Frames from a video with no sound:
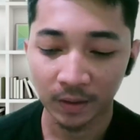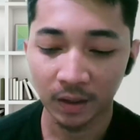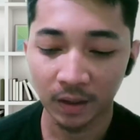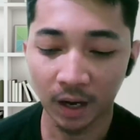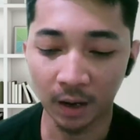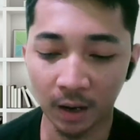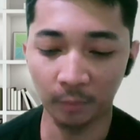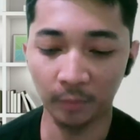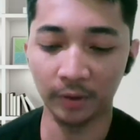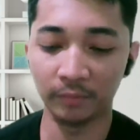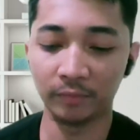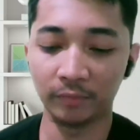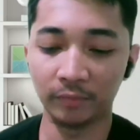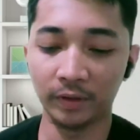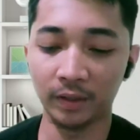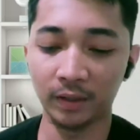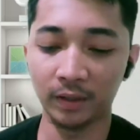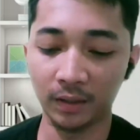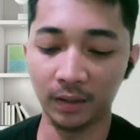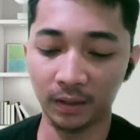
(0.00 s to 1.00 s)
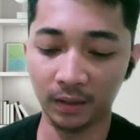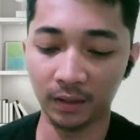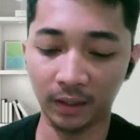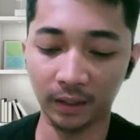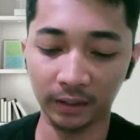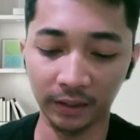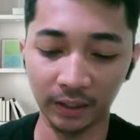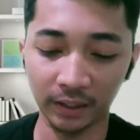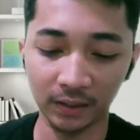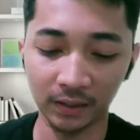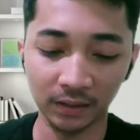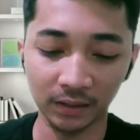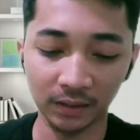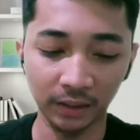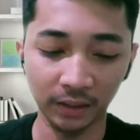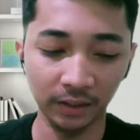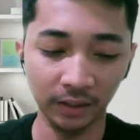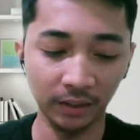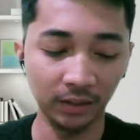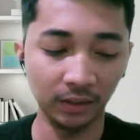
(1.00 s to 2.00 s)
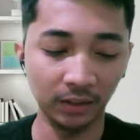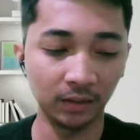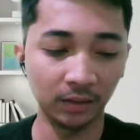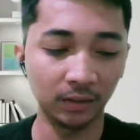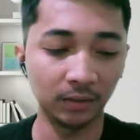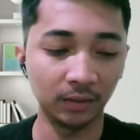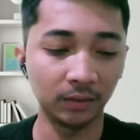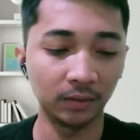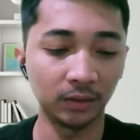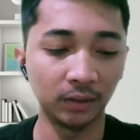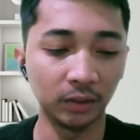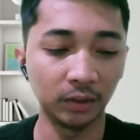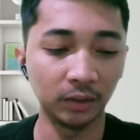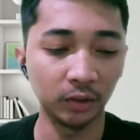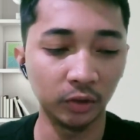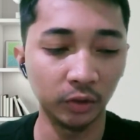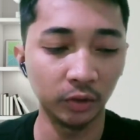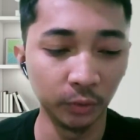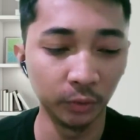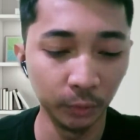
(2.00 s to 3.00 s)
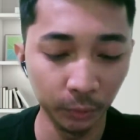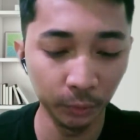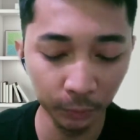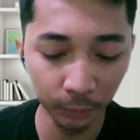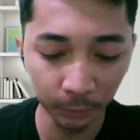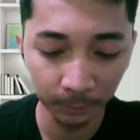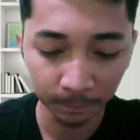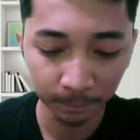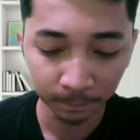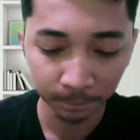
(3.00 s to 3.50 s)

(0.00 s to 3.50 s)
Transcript: however, I can say, too